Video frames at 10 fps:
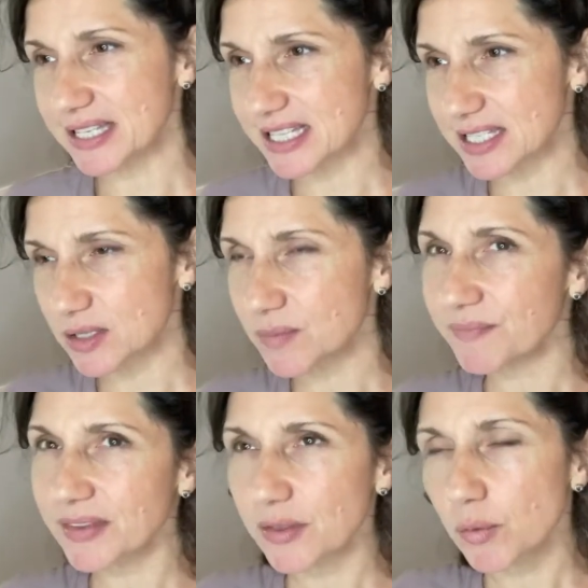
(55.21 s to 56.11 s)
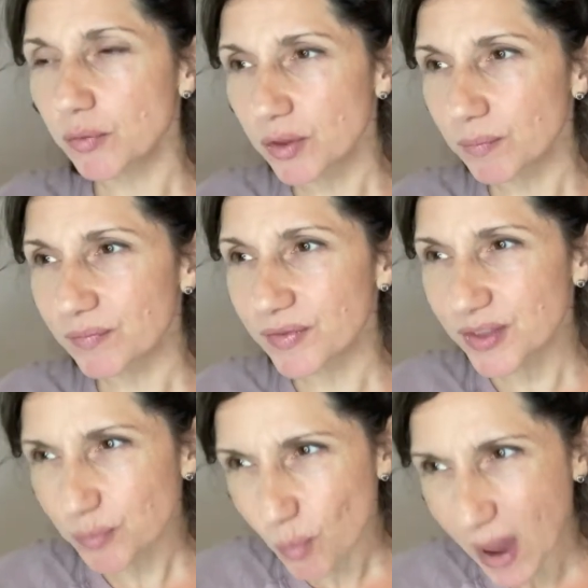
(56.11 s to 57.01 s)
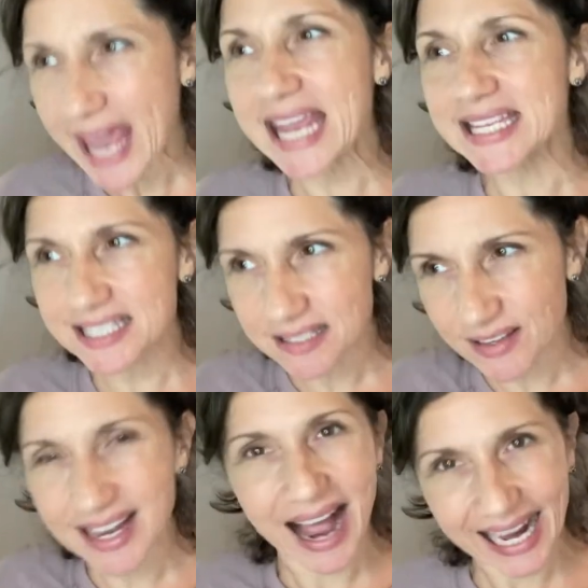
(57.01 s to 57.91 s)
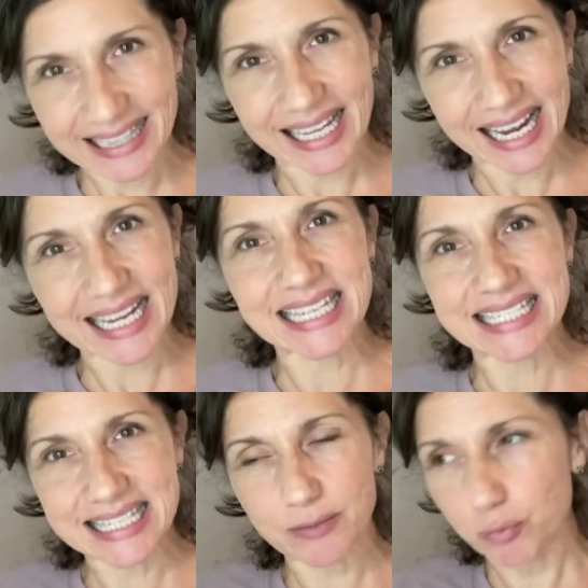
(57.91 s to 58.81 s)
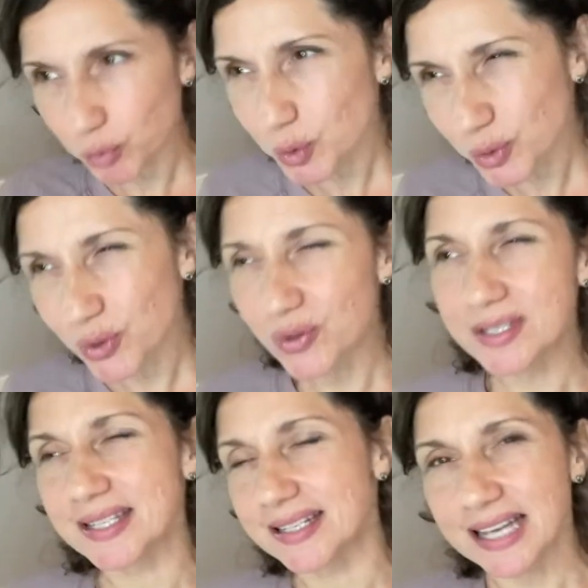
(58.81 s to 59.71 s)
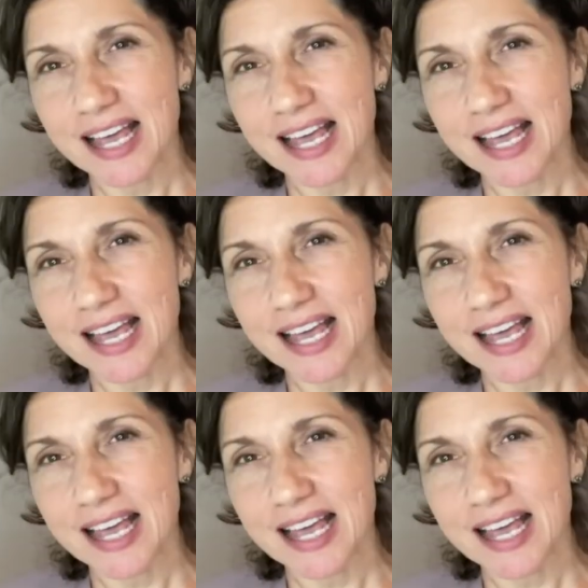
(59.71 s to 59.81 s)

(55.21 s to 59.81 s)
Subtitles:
It's the ways, the guidelines, the rules, the